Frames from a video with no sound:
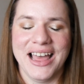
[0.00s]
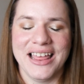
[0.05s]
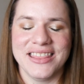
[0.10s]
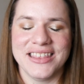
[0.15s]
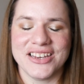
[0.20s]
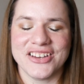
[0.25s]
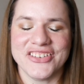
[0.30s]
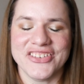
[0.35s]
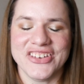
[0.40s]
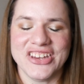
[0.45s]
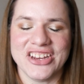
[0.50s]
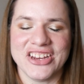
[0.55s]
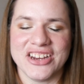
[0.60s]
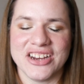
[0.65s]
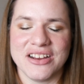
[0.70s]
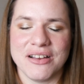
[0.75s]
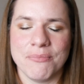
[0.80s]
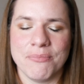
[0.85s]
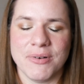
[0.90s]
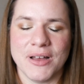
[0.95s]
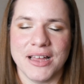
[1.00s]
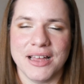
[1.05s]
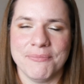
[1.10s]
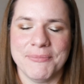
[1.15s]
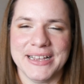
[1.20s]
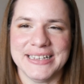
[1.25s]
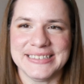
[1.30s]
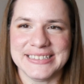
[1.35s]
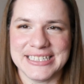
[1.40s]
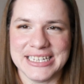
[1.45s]
this year, but
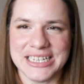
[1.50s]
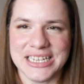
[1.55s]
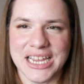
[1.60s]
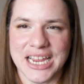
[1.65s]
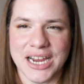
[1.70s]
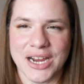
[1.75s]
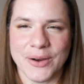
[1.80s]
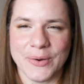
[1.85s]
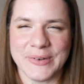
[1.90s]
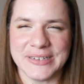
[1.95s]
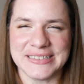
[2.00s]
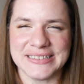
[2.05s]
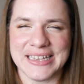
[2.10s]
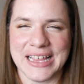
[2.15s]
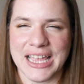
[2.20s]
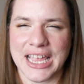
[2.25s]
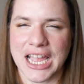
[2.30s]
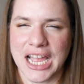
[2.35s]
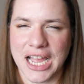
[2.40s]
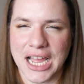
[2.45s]
my skincare was like,